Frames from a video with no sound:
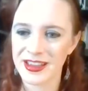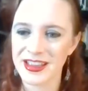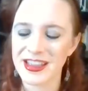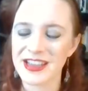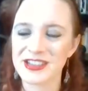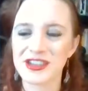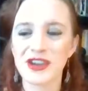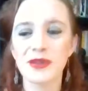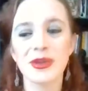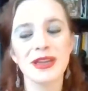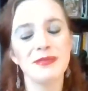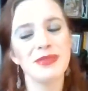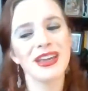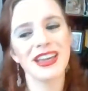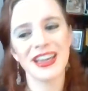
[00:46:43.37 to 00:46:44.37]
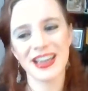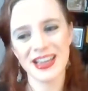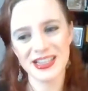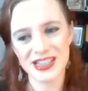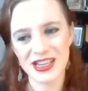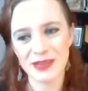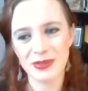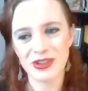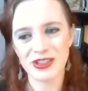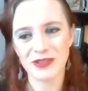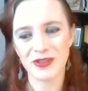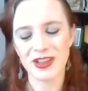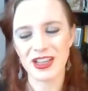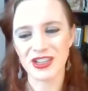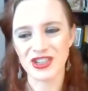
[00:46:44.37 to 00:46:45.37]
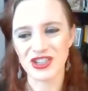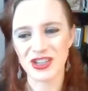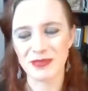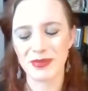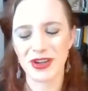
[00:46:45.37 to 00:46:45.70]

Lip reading: Yes, Kermit and Piggy is an abusive relationship,